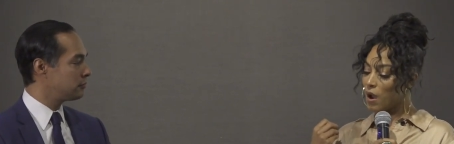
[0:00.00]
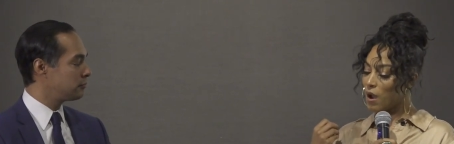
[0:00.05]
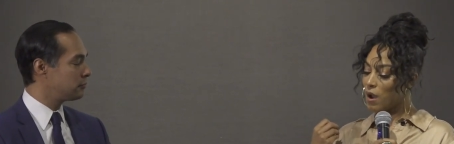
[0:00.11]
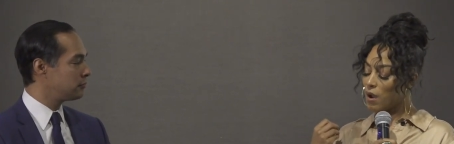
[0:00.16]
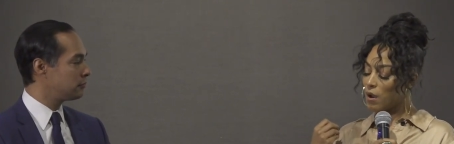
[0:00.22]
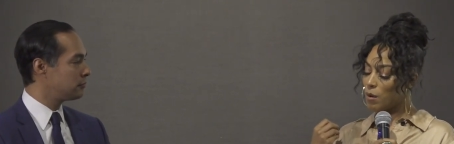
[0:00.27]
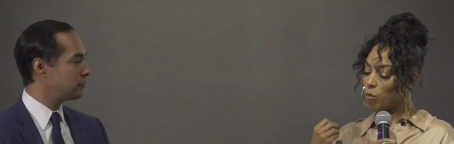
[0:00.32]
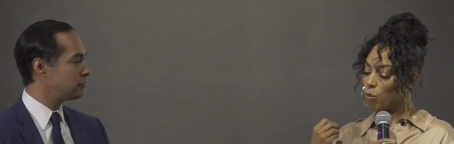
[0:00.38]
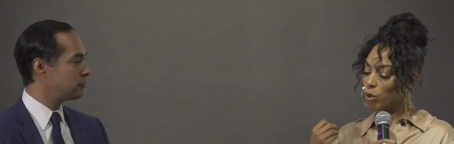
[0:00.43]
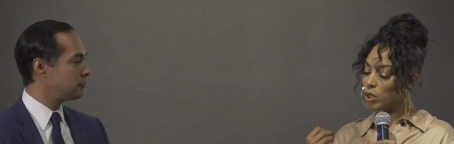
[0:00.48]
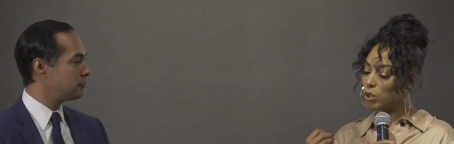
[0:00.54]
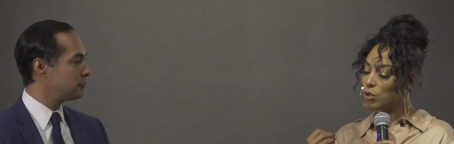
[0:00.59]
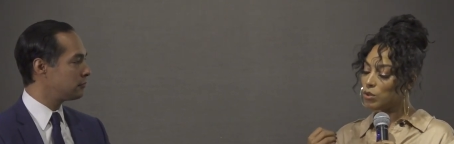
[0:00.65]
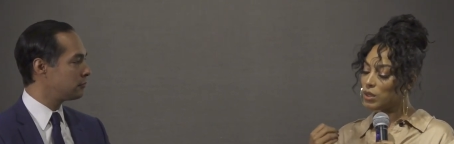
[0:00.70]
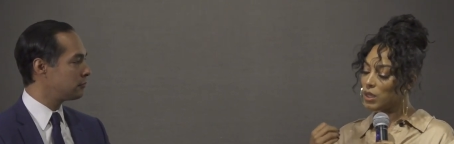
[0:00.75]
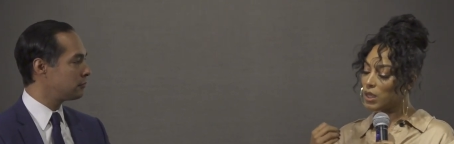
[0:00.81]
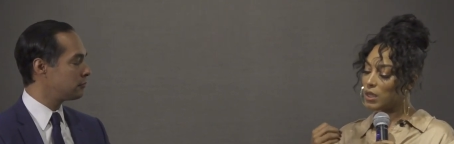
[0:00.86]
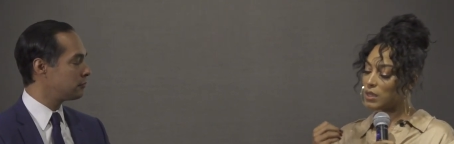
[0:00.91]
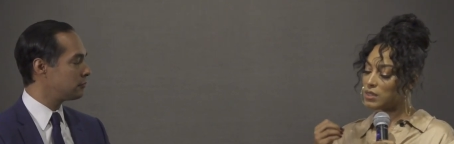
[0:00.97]
Speaker 1: um, what do
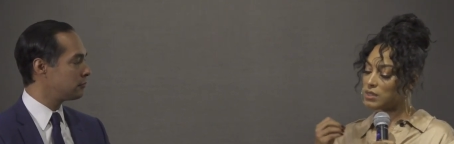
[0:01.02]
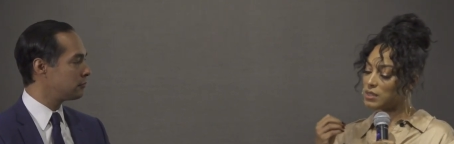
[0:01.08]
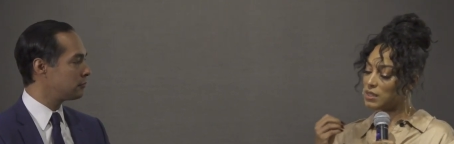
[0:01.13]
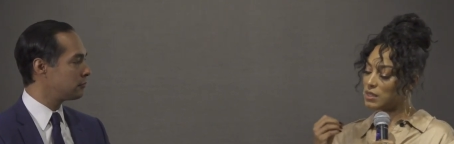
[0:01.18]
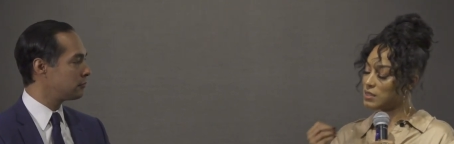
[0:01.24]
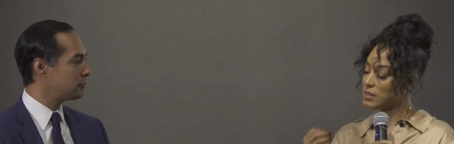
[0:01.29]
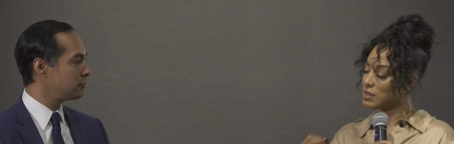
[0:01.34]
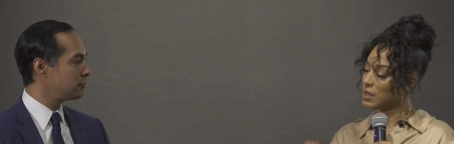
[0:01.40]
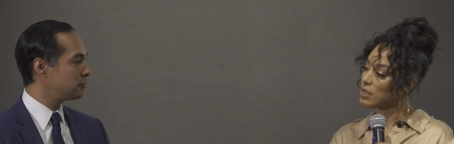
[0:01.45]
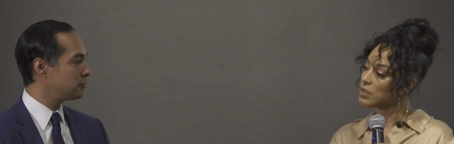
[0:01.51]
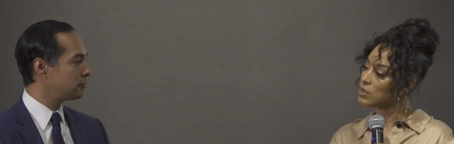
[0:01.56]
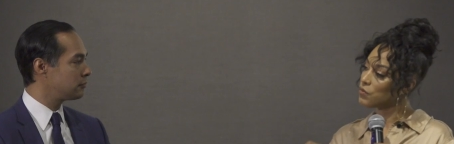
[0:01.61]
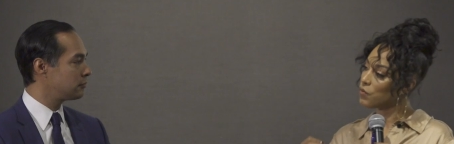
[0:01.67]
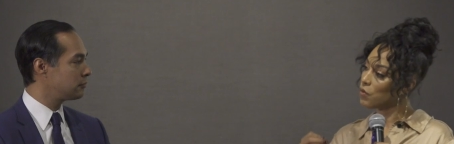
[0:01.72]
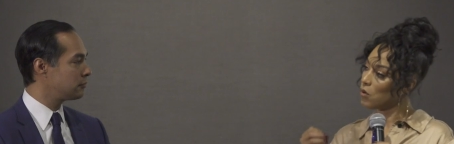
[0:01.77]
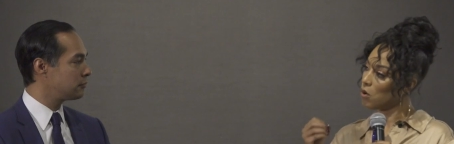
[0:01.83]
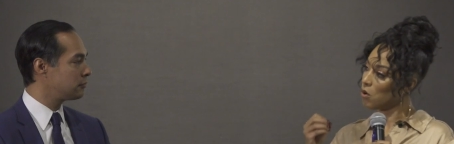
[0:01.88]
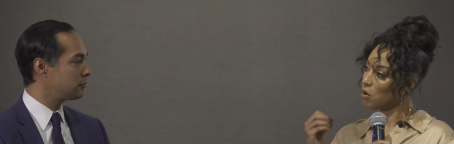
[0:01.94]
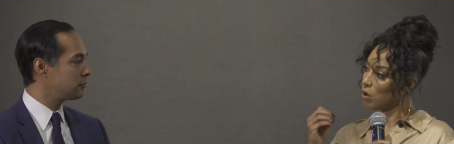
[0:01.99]
you think a
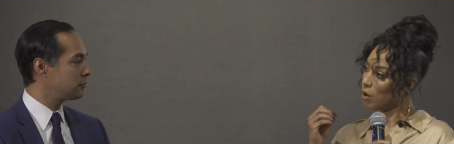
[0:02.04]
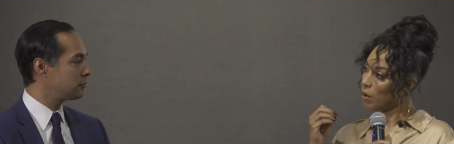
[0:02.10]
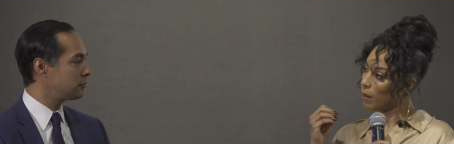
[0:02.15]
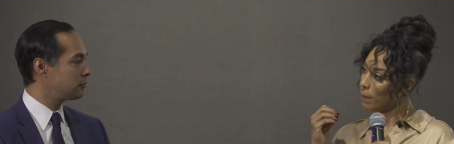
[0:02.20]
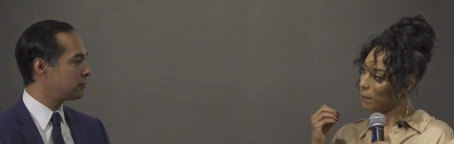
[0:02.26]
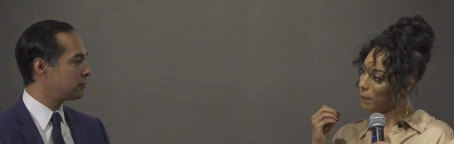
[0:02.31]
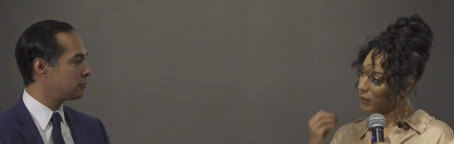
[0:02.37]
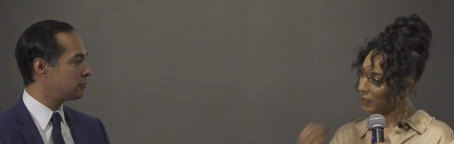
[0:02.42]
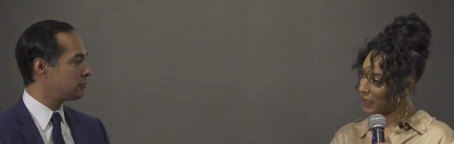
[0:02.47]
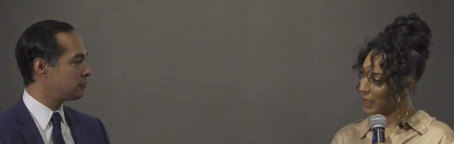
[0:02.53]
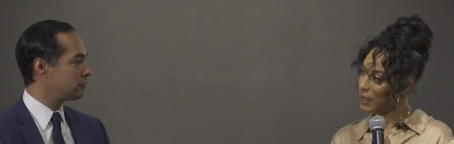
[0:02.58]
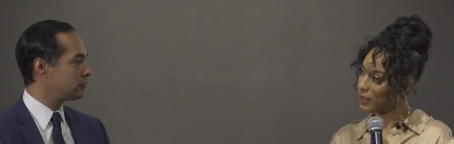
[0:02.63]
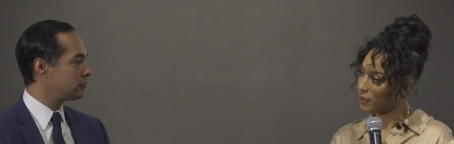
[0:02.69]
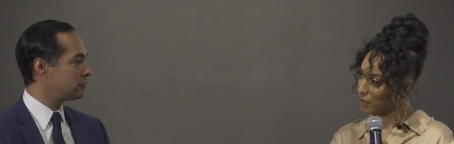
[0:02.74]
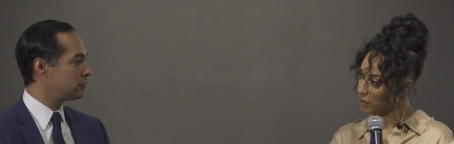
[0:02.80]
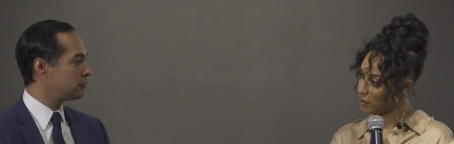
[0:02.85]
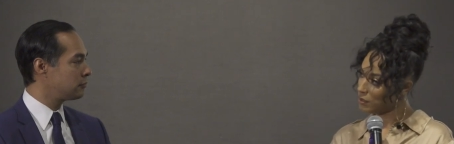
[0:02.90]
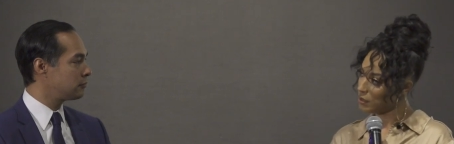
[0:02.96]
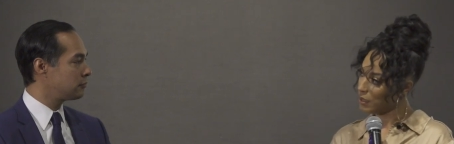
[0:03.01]
successful plan
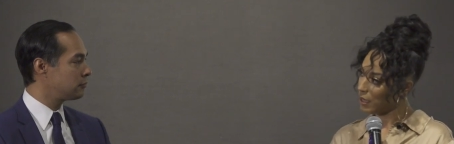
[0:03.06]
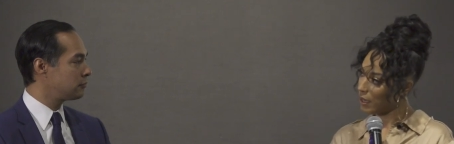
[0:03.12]
looks